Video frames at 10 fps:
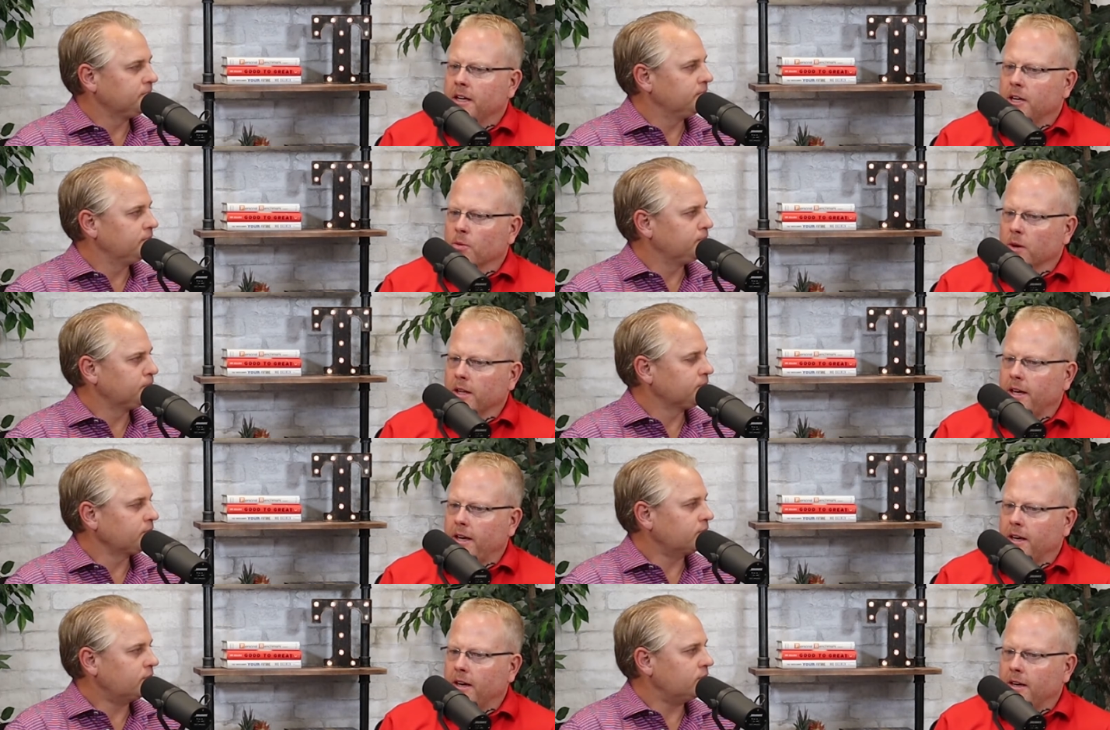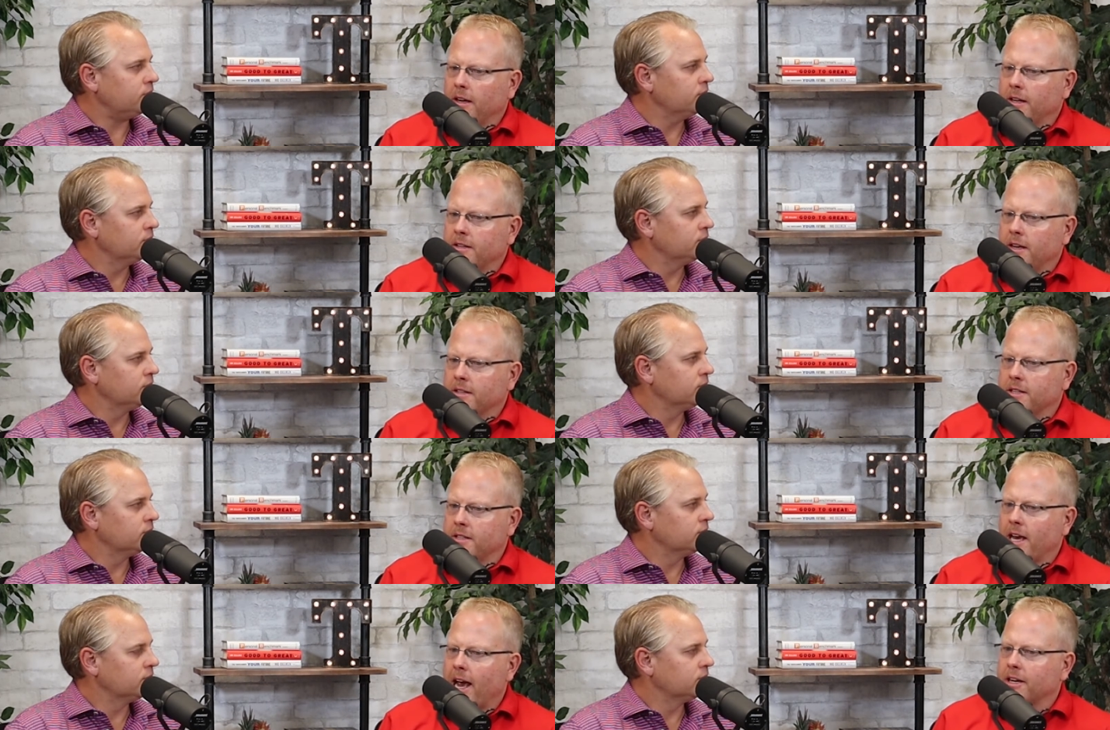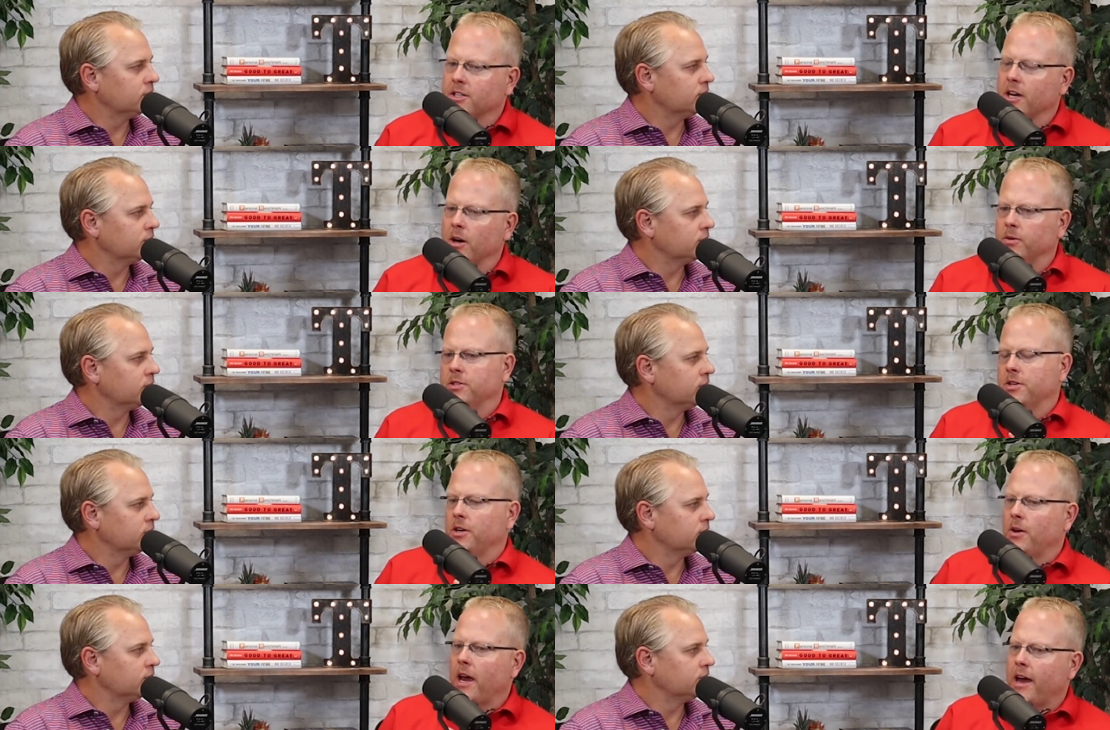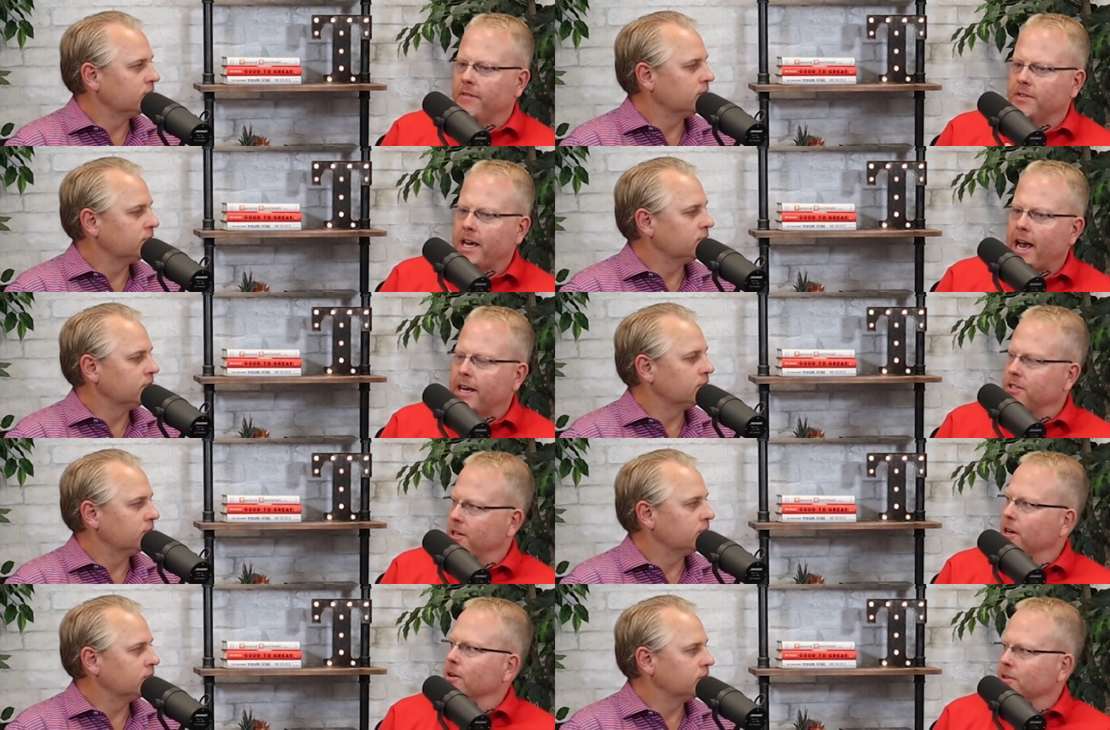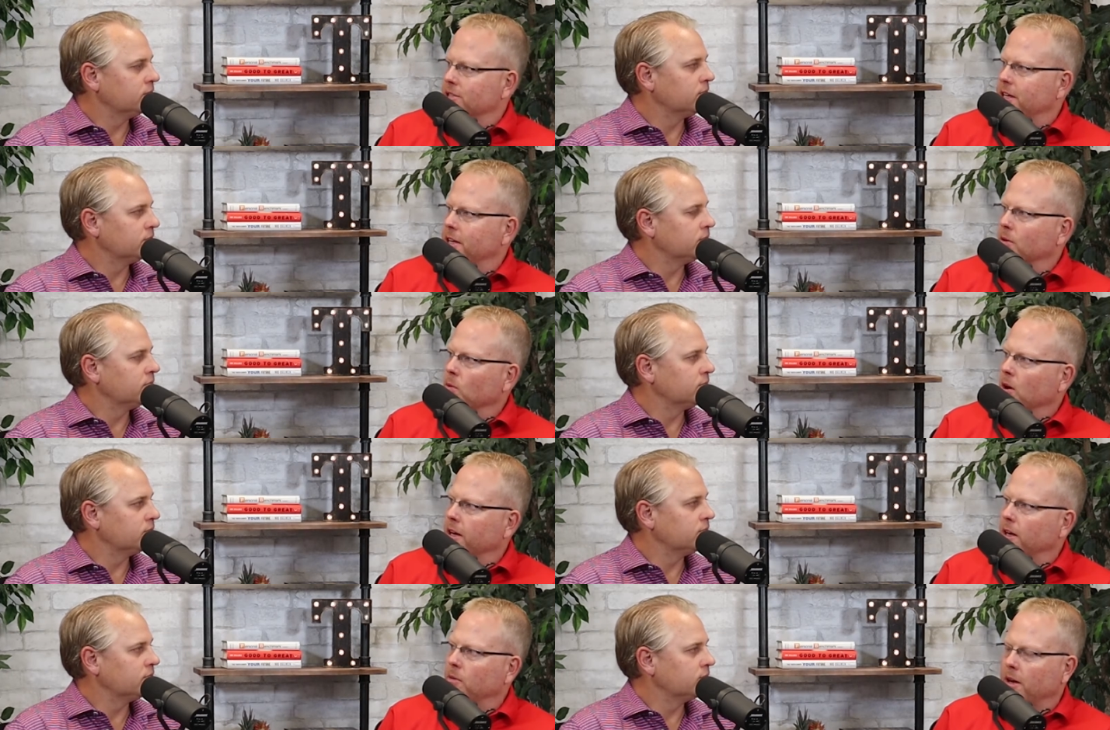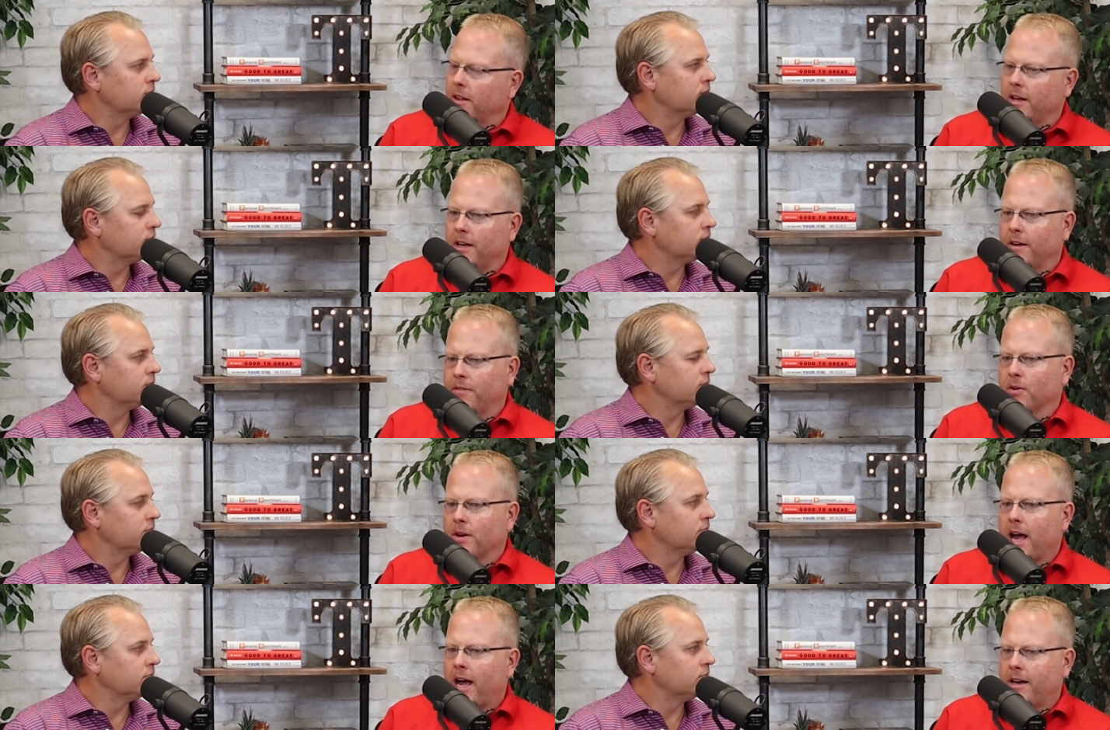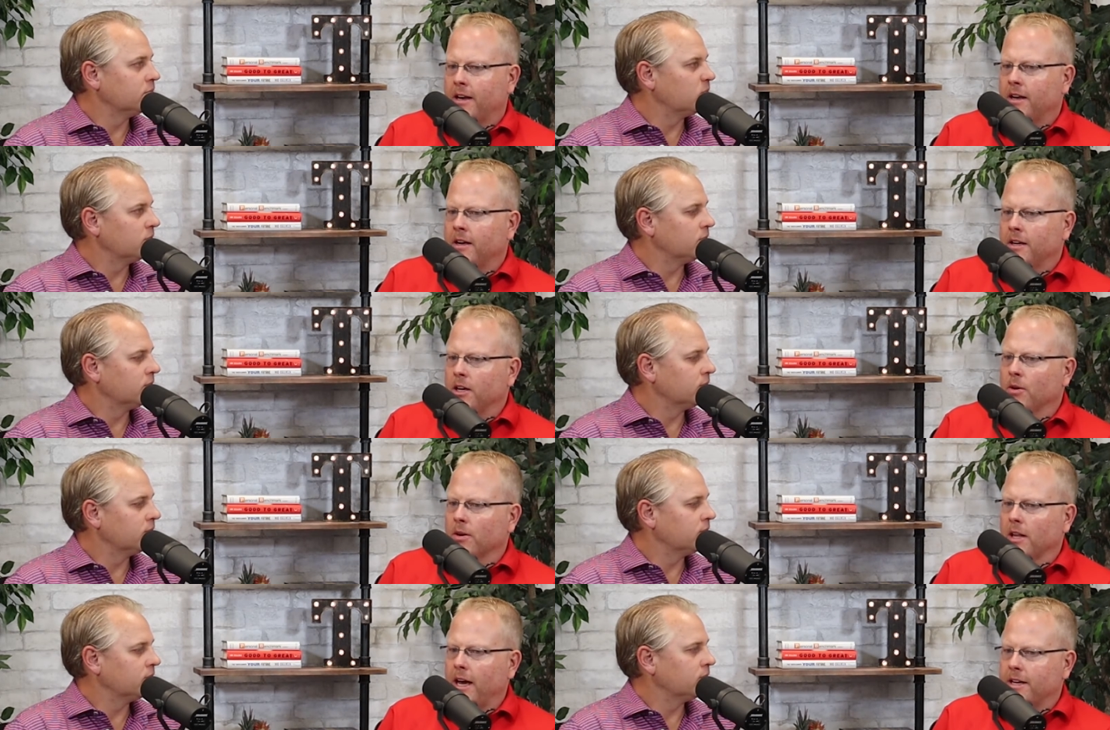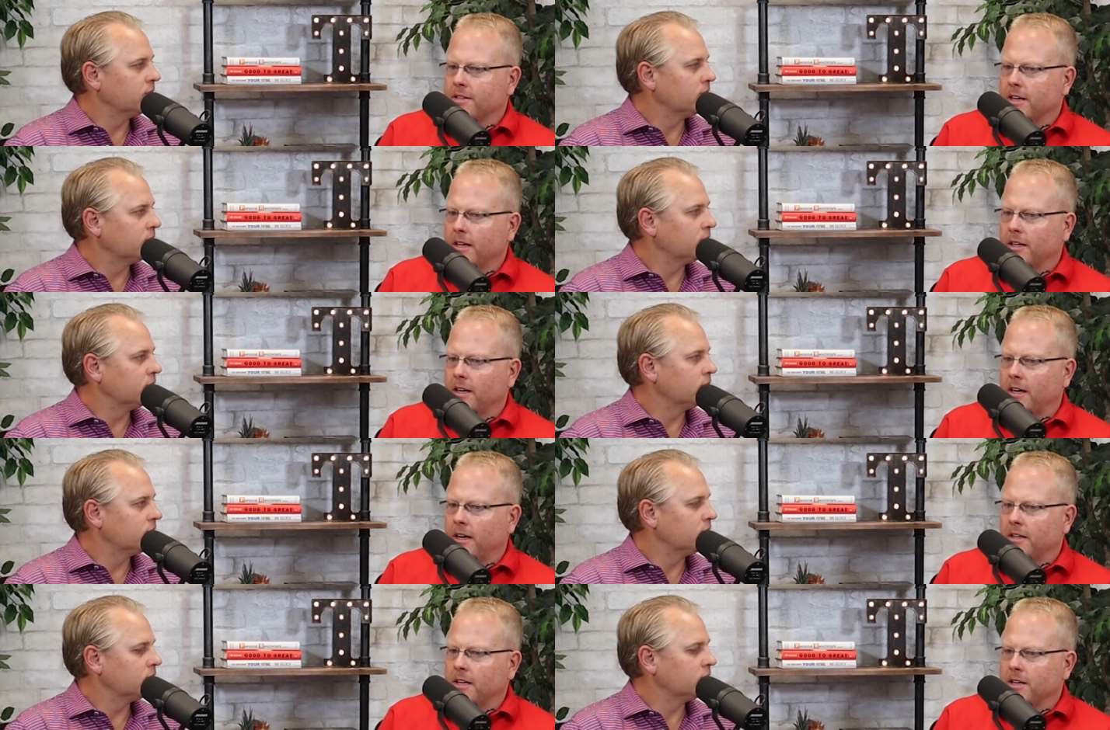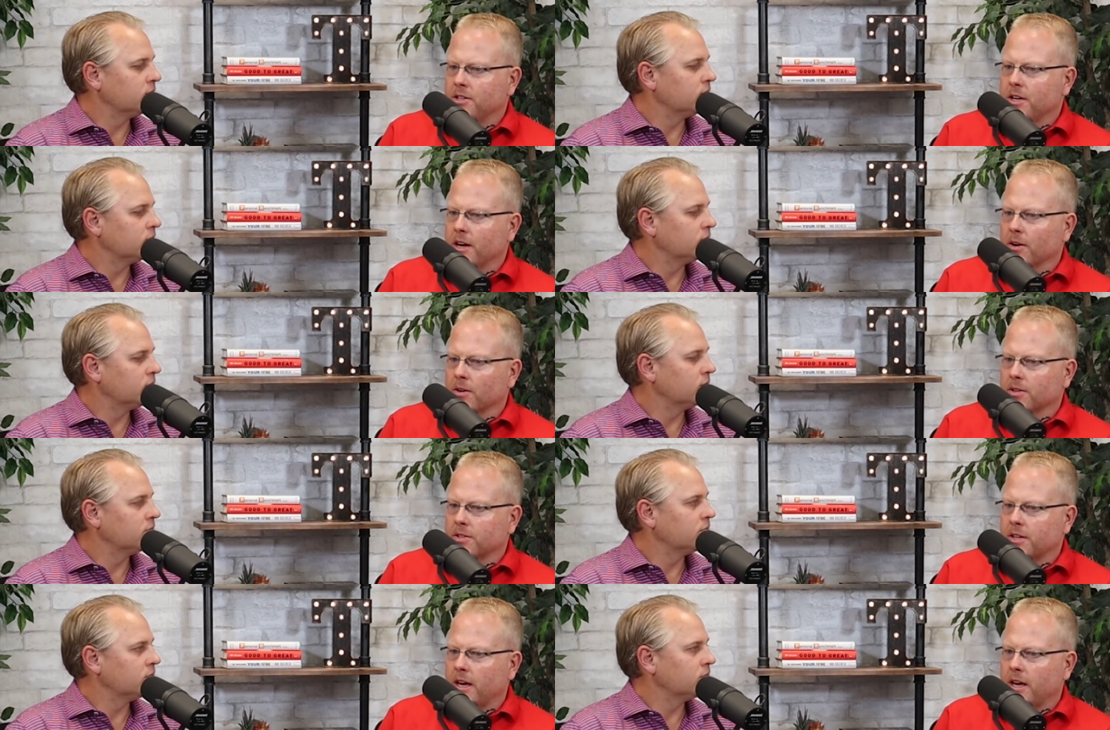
Speaker 1: you really uh, it, it's a tax code so you have tax years that you're working with and if you're not utilizing uh, these years.